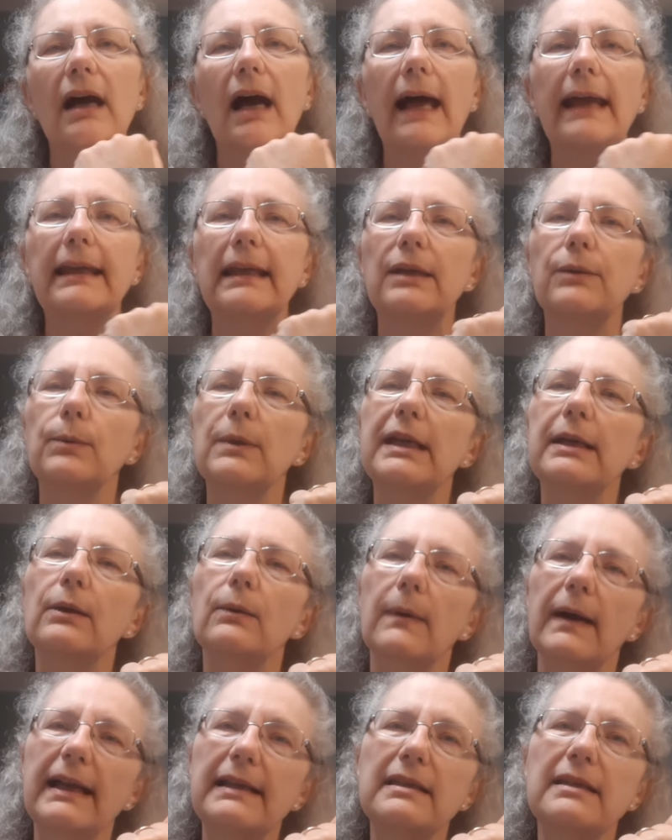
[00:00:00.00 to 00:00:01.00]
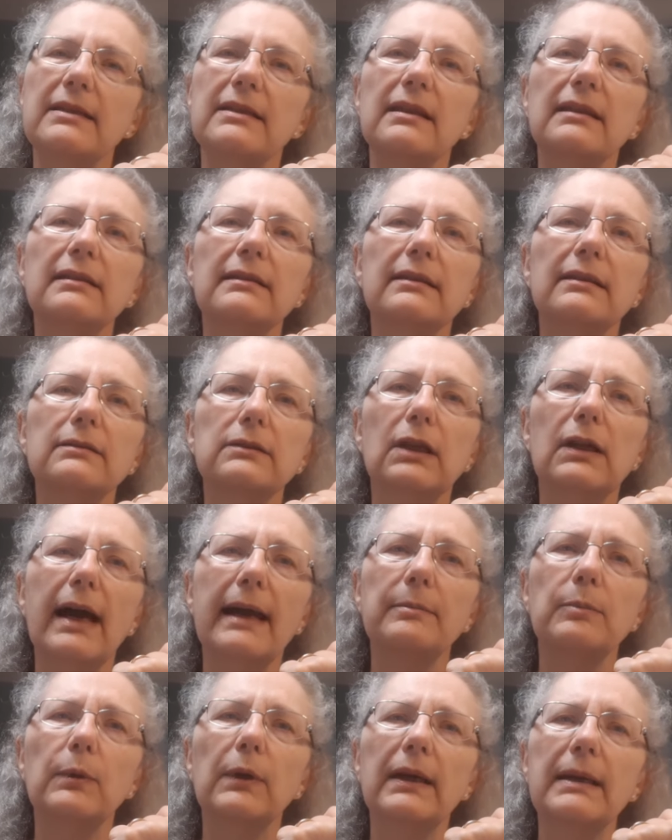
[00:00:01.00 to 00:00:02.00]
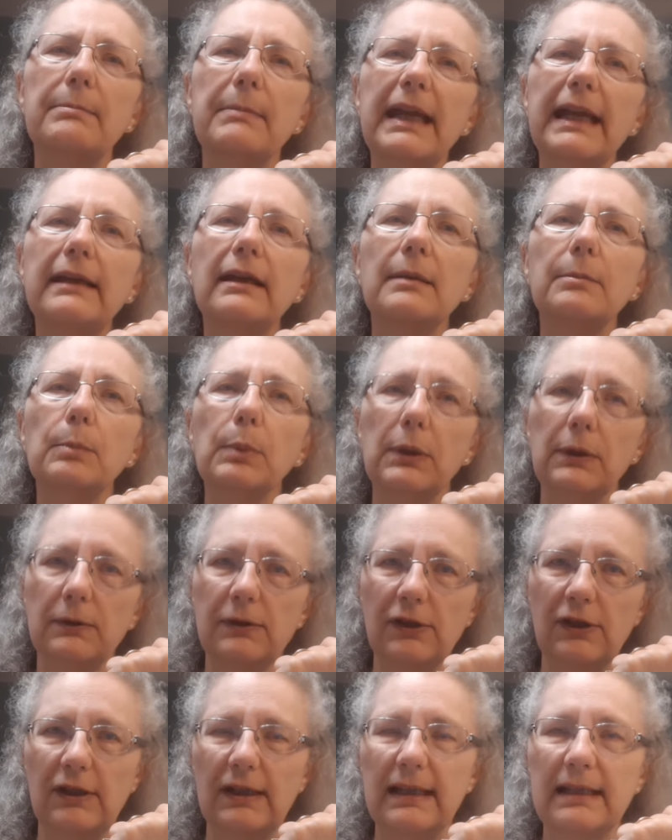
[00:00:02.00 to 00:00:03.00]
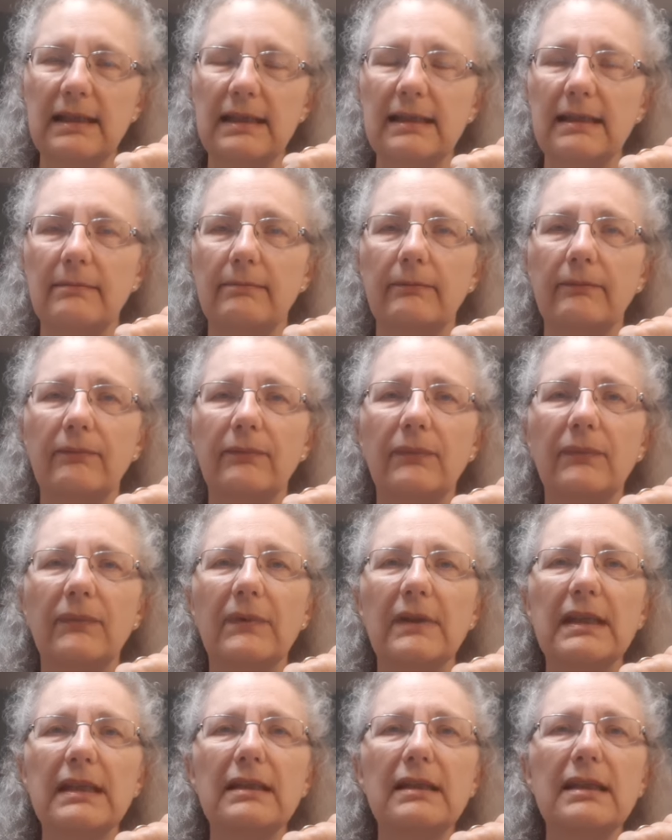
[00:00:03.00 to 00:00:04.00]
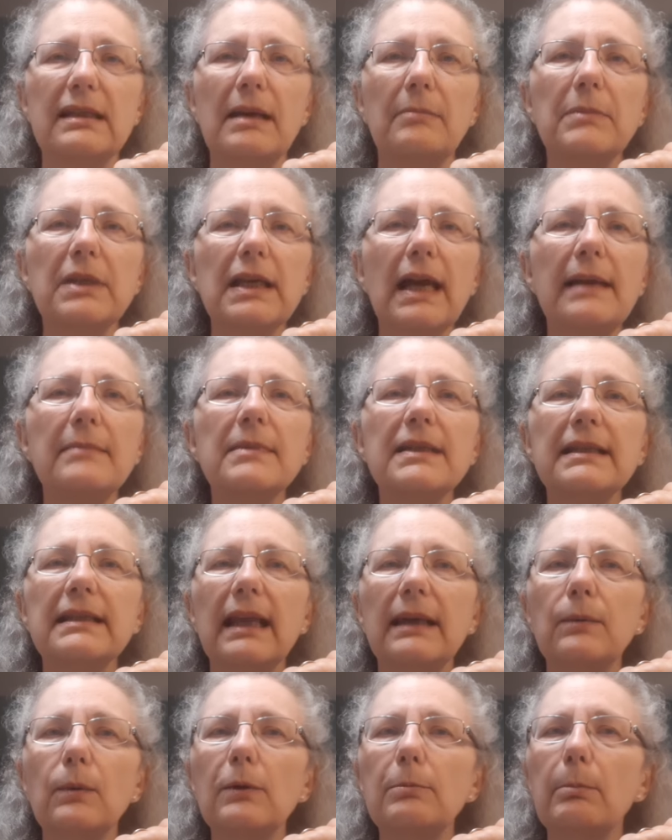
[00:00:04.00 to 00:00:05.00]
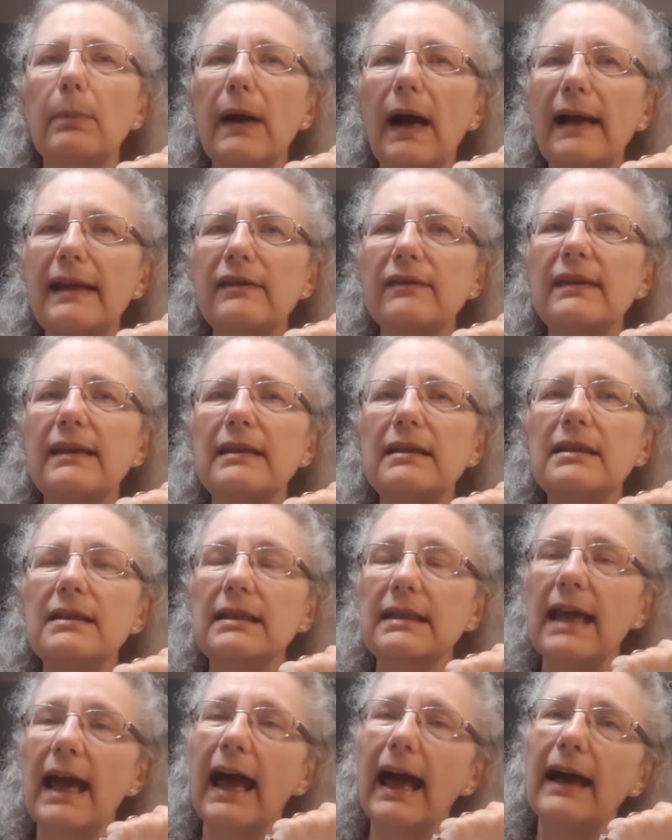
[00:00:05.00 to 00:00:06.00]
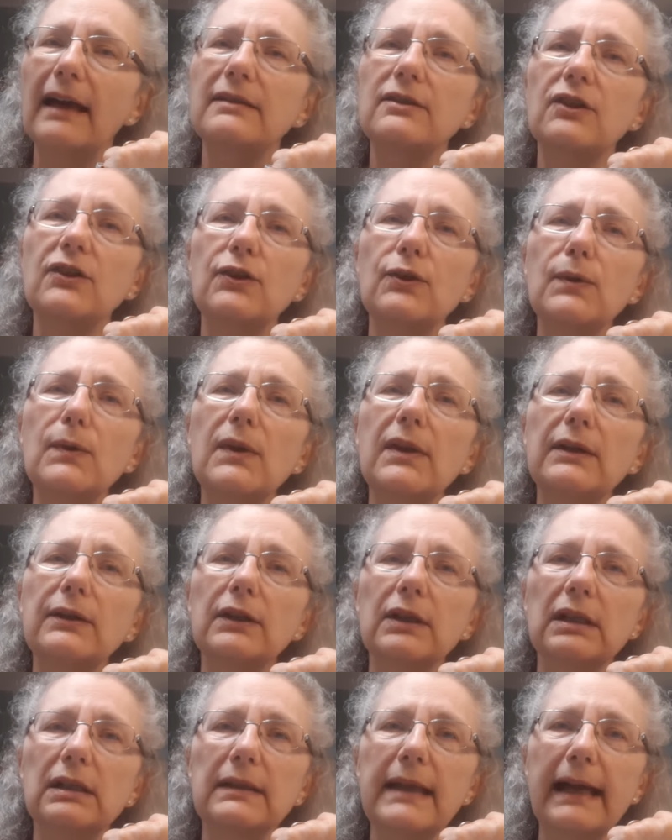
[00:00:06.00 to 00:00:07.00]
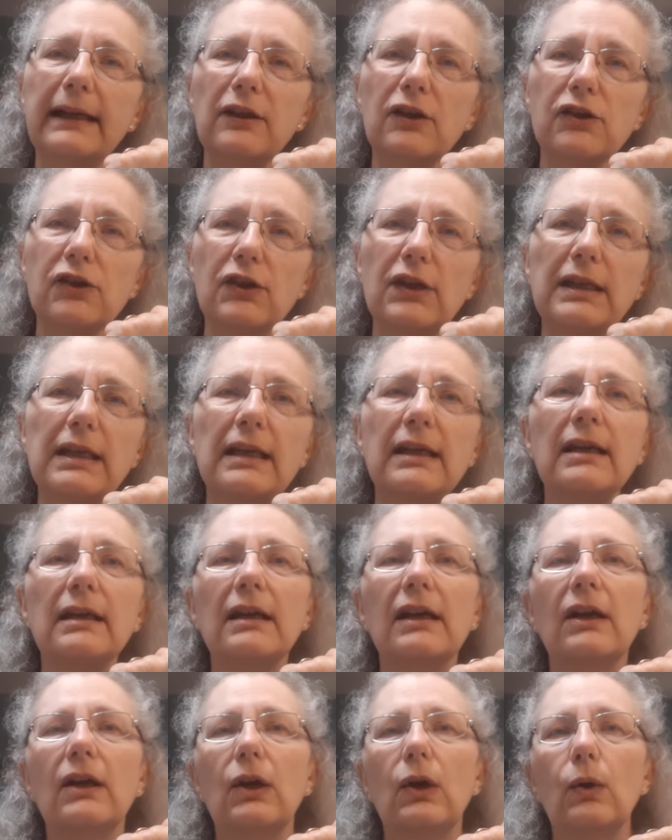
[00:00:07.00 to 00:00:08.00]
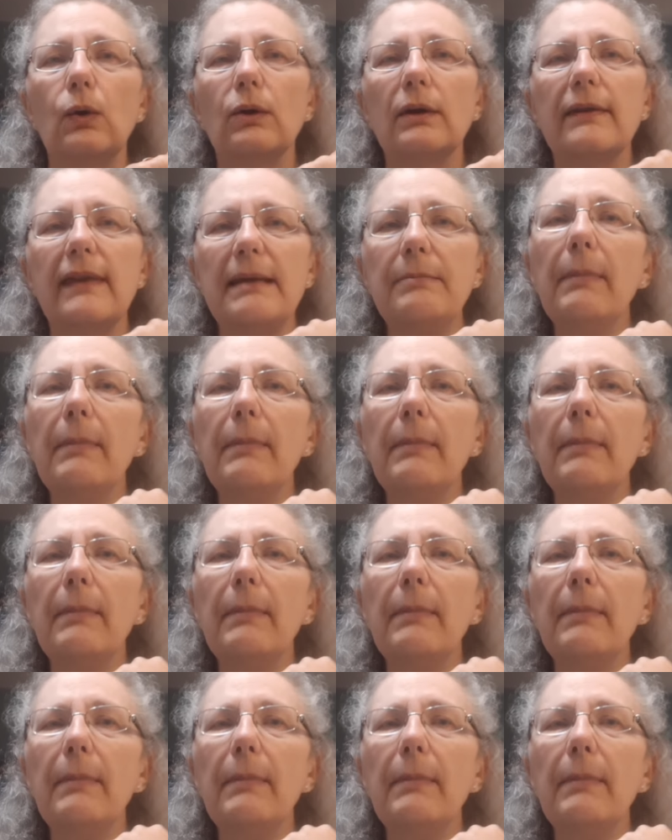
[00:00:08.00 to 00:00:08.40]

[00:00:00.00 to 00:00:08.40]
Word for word: I can request that the library make a purchase. And sometimes they will buy things to add to their collection, or they